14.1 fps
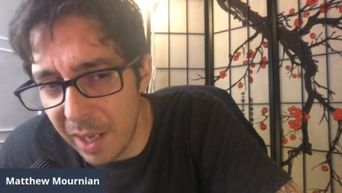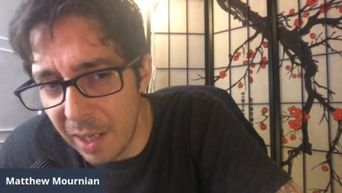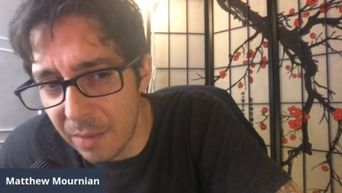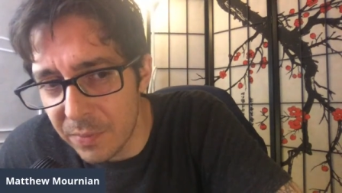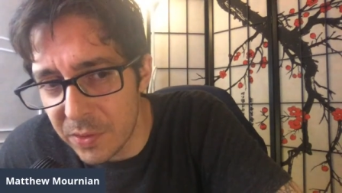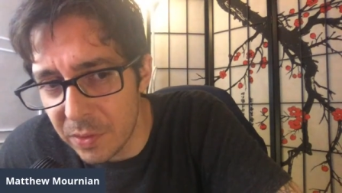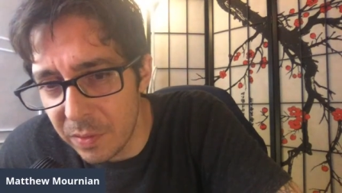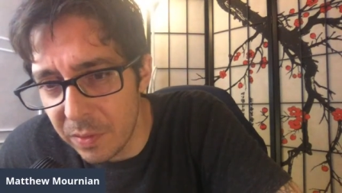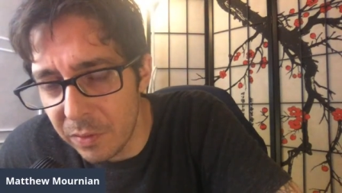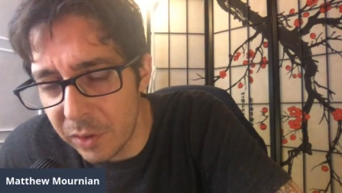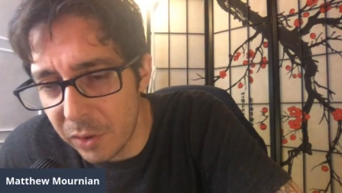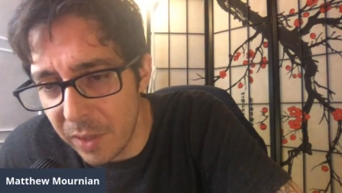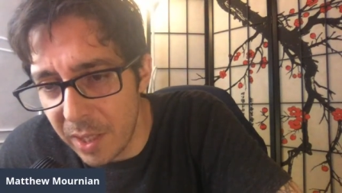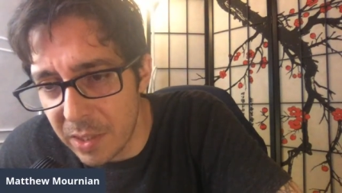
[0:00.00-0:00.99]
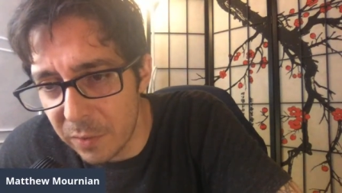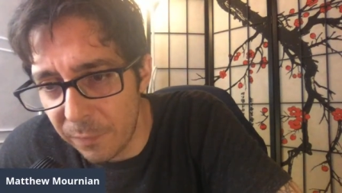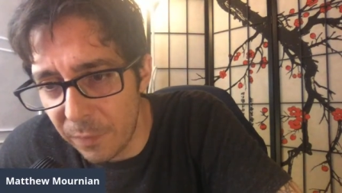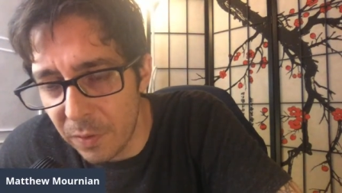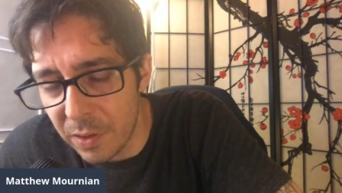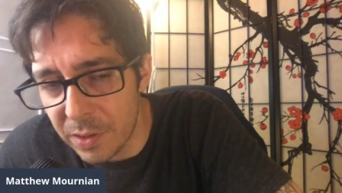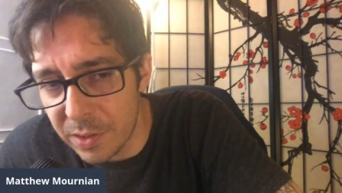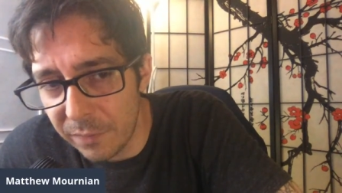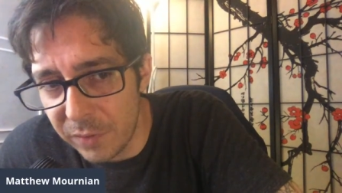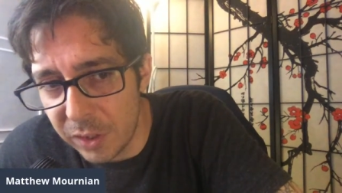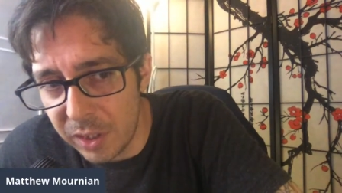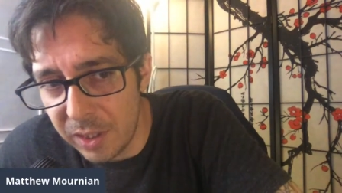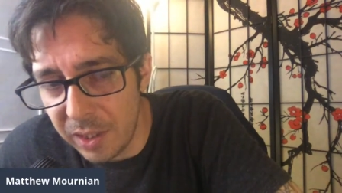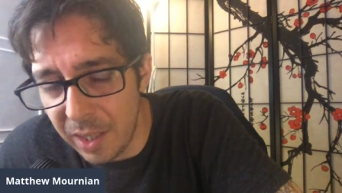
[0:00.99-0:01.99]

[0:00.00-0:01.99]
absolute transference of chi